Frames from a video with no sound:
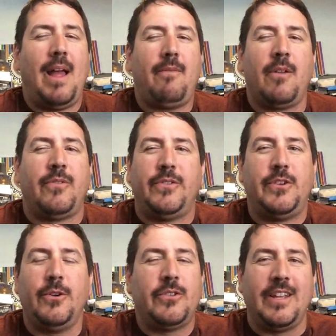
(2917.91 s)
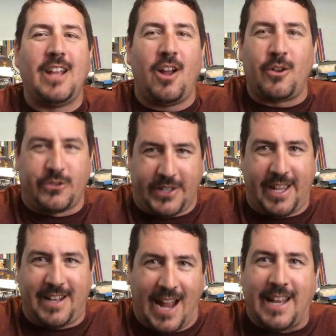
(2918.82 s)
I'm not refusing to
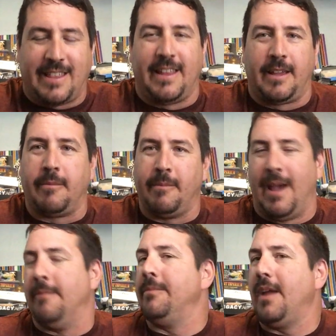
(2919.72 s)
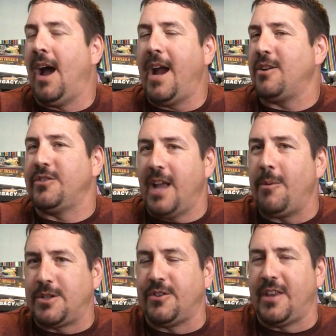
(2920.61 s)
understand anything, ma'am. I
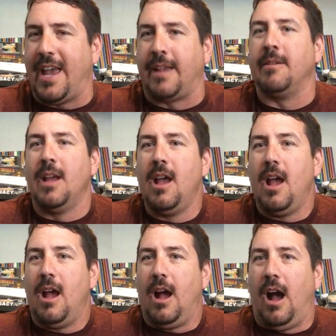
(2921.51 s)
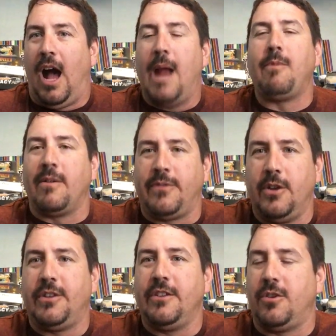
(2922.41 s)
understand what you're saying. I'm
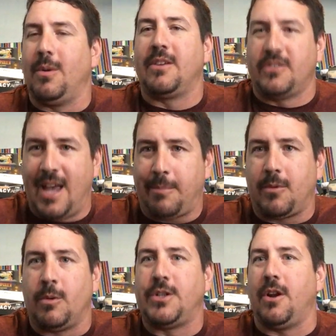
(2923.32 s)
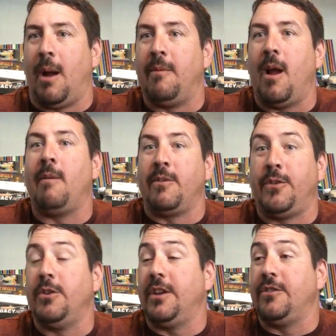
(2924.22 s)
refusing to accept I'm
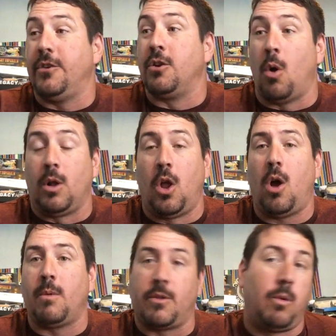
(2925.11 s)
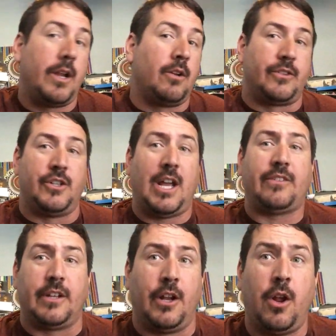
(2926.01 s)
refusing to go along with what you're
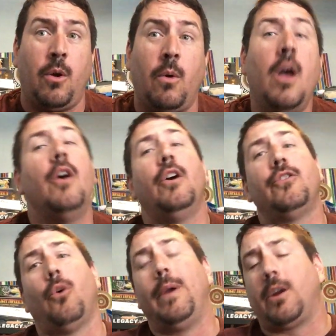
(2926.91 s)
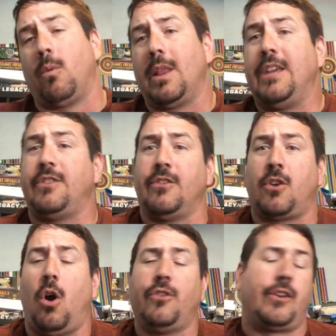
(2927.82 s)
suggesting to do so we can release this
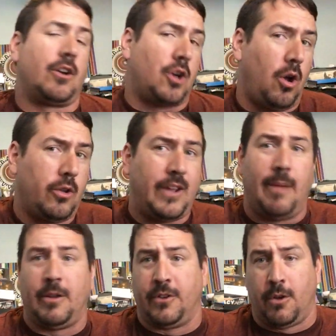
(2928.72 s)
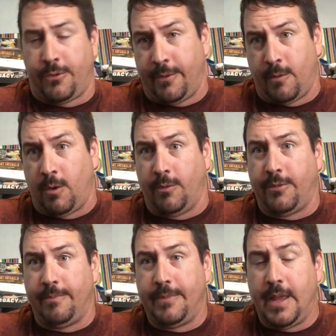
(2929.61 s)
call so your call time doesn't go through the roof.